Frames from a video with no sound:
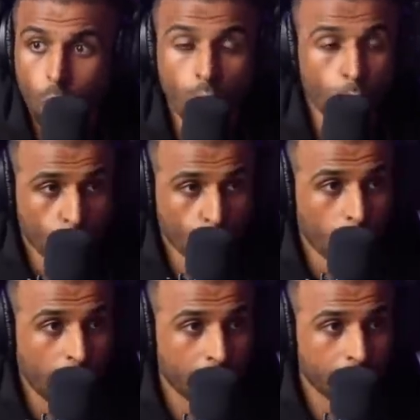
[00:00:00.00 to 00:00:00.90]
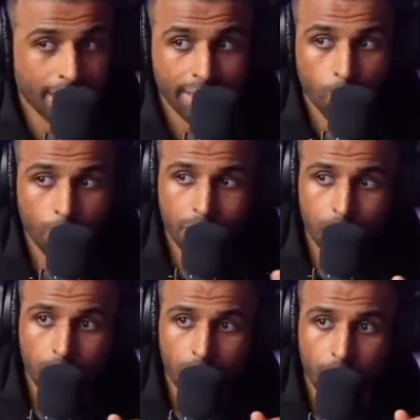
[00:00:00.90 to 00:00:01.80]
all over Romania that they don't
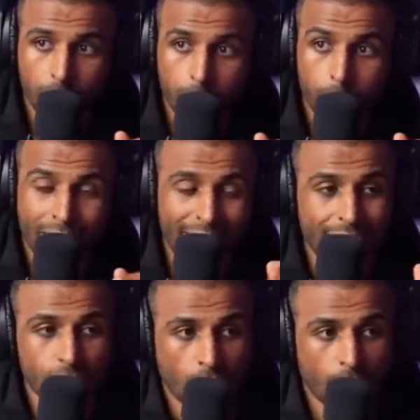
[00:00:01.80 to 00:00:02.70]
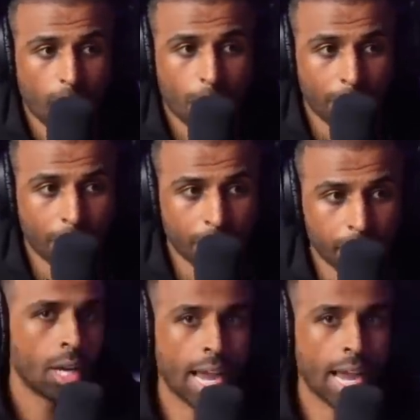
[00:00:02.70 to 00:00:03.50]
necessarily, might not talk about publicly.